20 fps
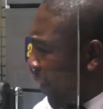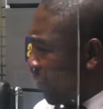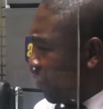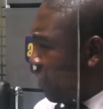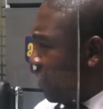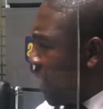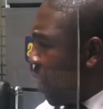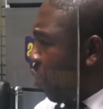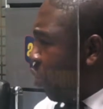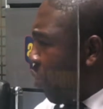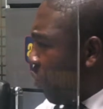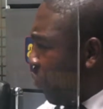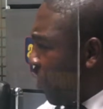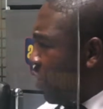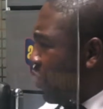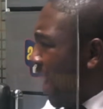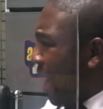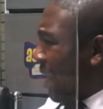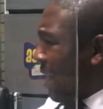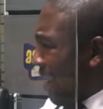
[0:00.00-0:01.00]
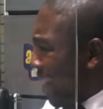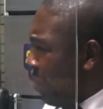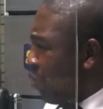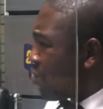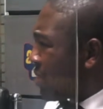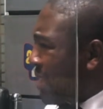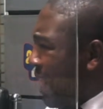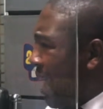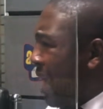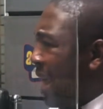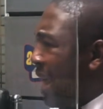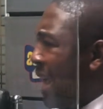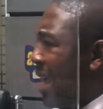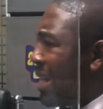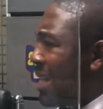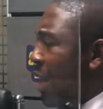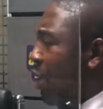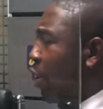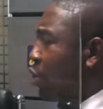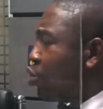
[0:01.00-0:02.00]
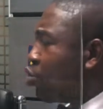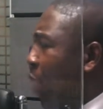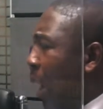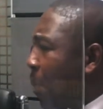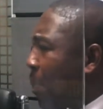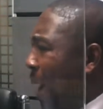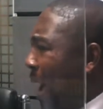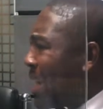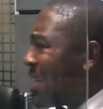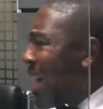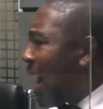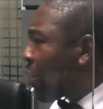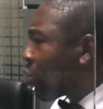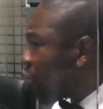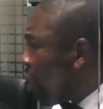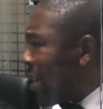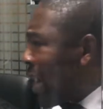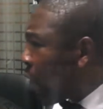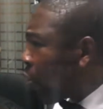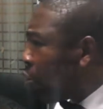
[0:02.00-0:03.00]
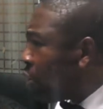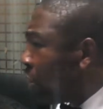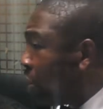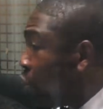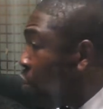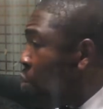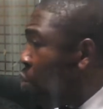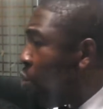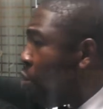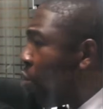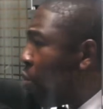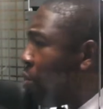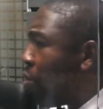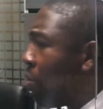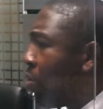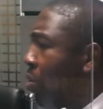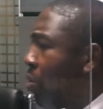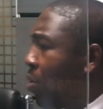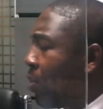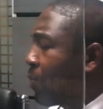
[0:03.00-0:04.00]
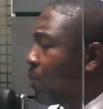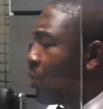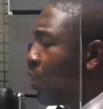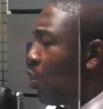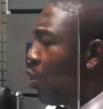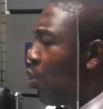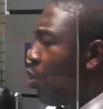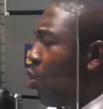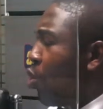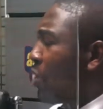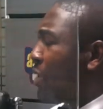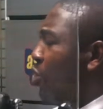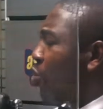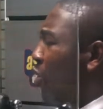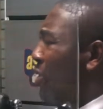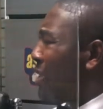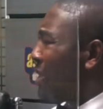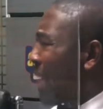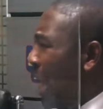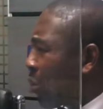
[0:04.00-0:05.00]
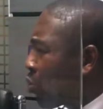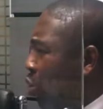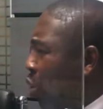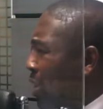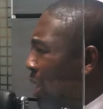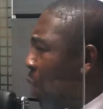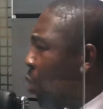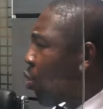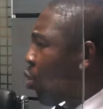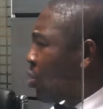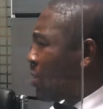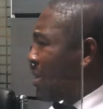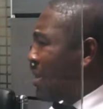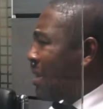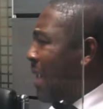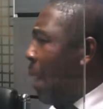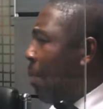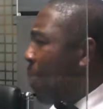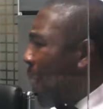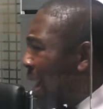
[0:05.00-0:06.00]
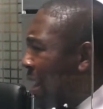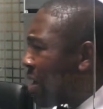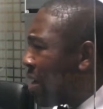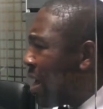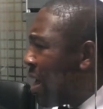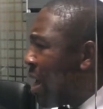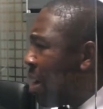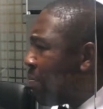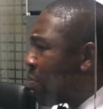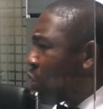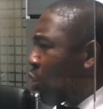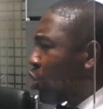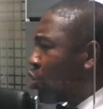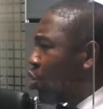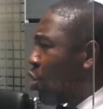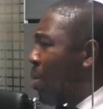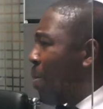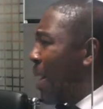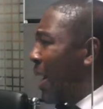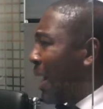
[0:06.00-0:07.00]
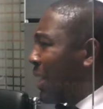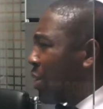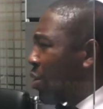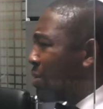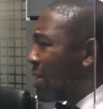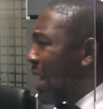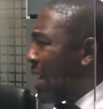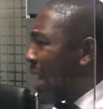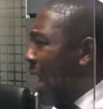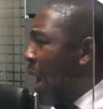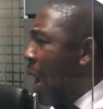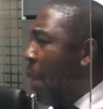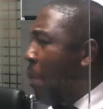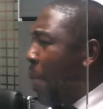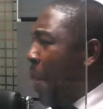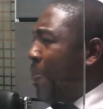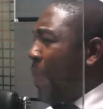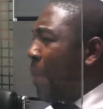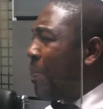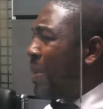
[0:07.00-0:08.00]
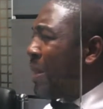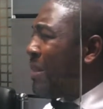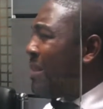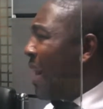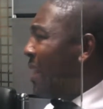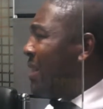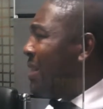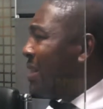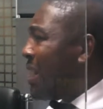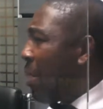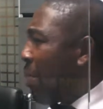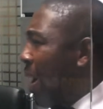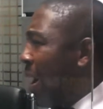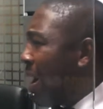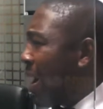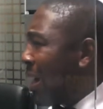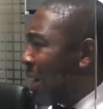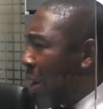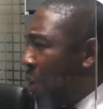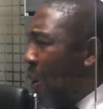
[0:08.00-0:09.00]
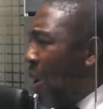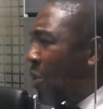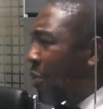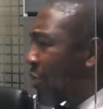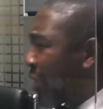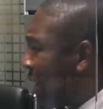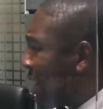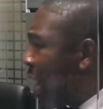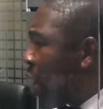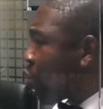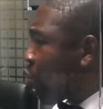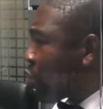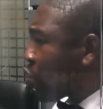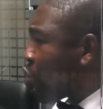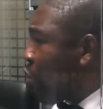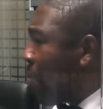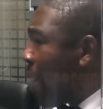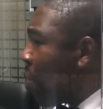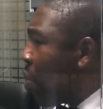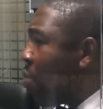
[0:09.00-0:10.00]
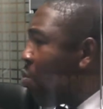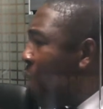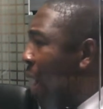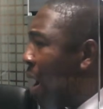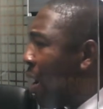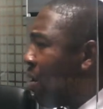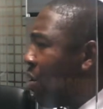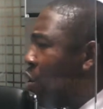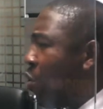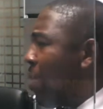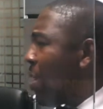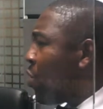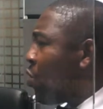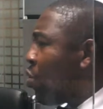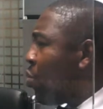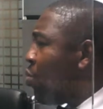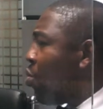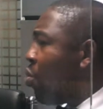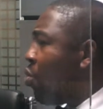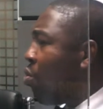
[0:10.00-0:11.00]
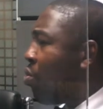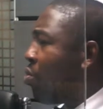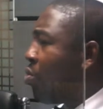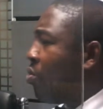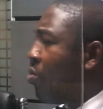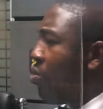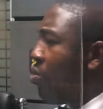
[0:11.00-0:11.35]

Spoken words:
factory in the Koforidua, Kayo say, you got to abide and you are grown, you do. Who di ko dia grow now ko sisa ban because we have catch us say na papa bi dani niama na wan share the cause of my room a we be numu hu